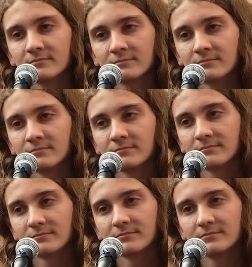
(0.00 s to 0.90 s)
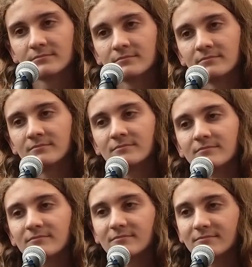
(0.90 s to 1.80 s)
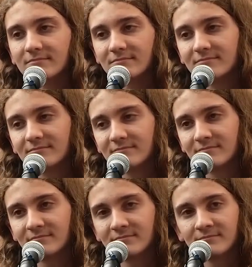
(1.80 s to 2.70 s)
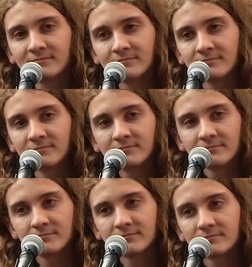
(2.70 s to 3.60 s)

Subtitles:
This person isn't speaking.